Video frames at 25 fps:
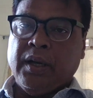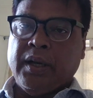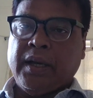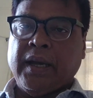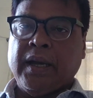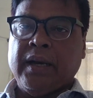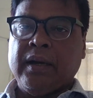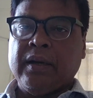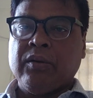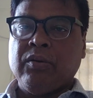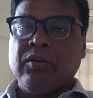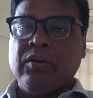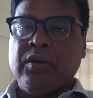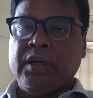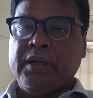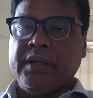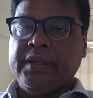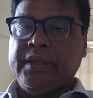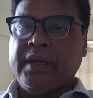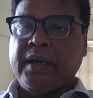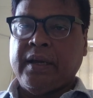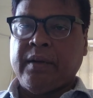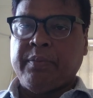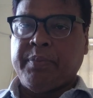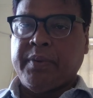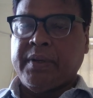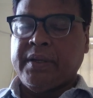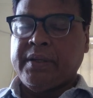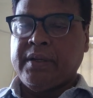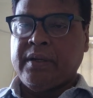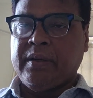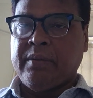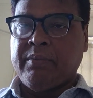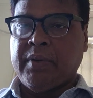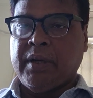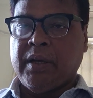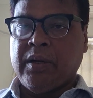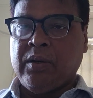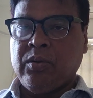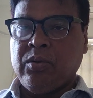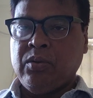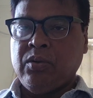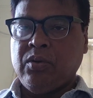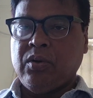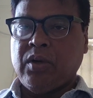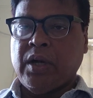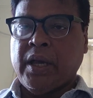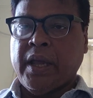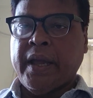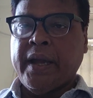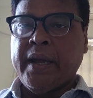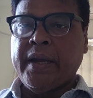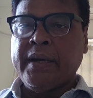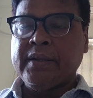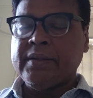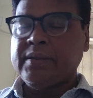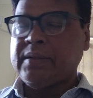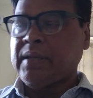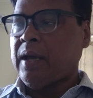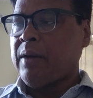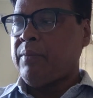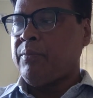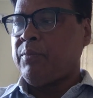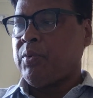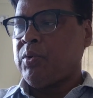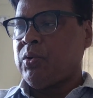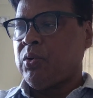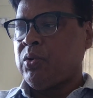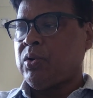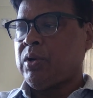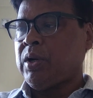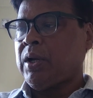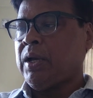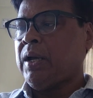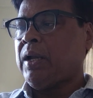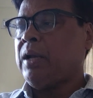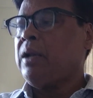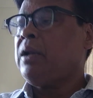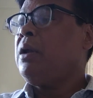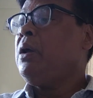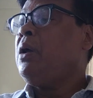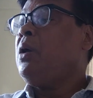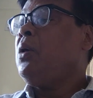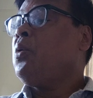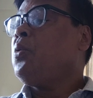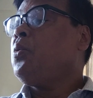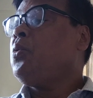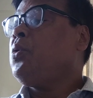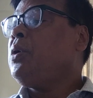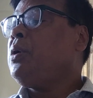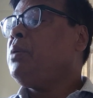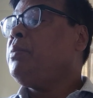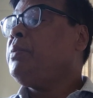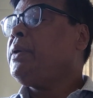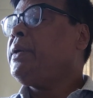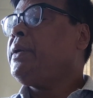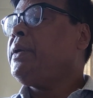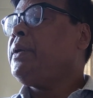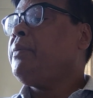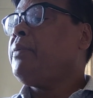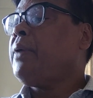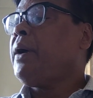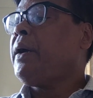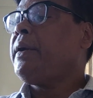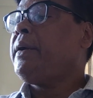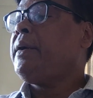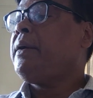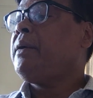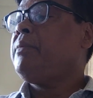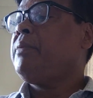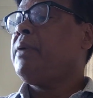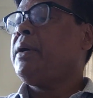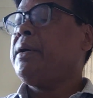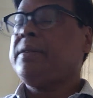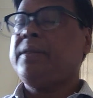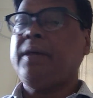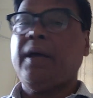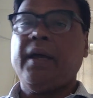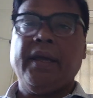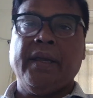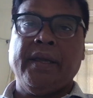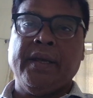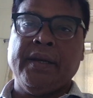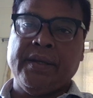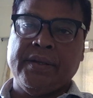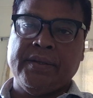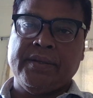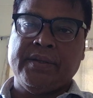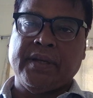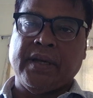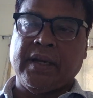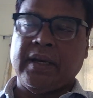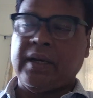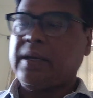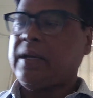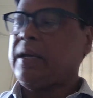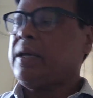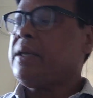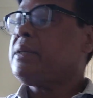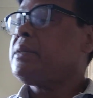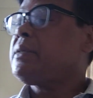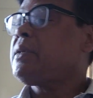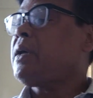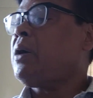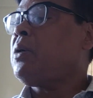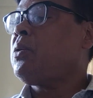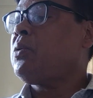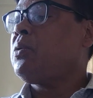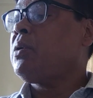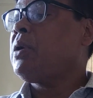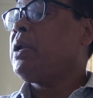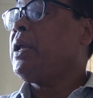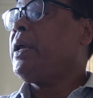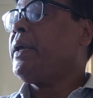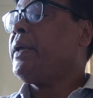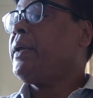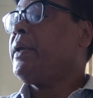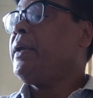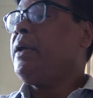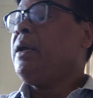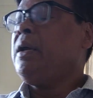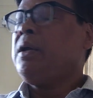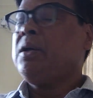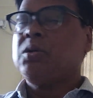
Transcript: calculate their present value, and sum total will be divided by the initial cash outlay.